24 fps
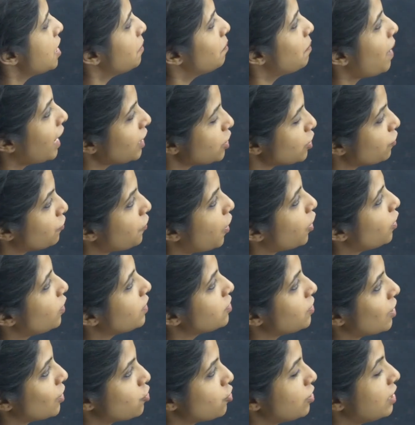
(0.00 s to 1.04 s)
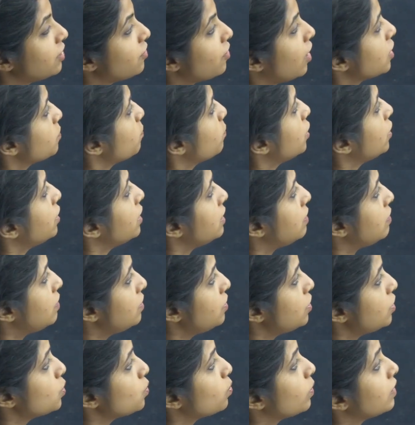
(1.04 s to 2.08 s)
match the following sexually transmitted
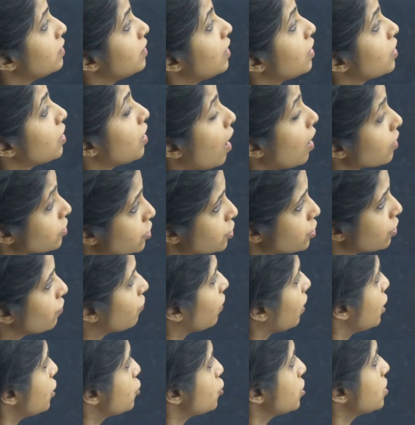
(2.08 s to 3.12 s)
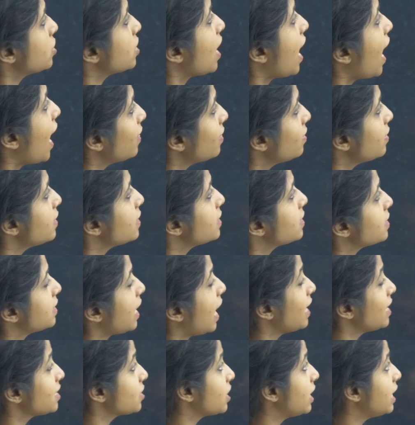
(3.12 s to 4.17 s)
diseases with their causative agent and
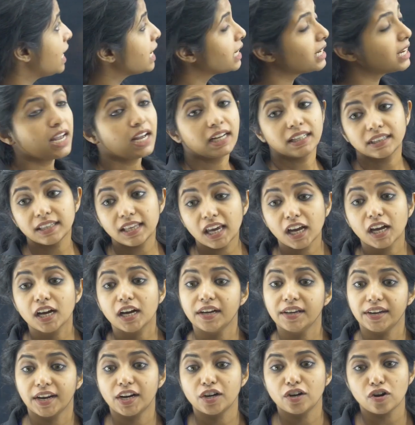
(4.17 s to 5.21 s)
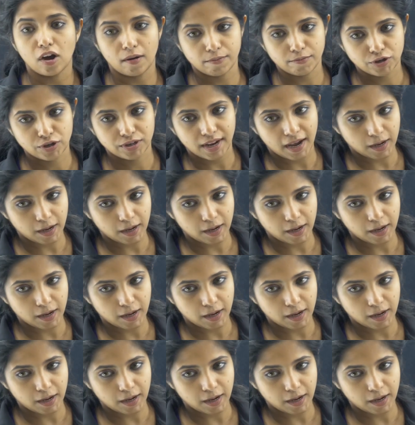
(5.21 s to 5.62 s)
select the correct option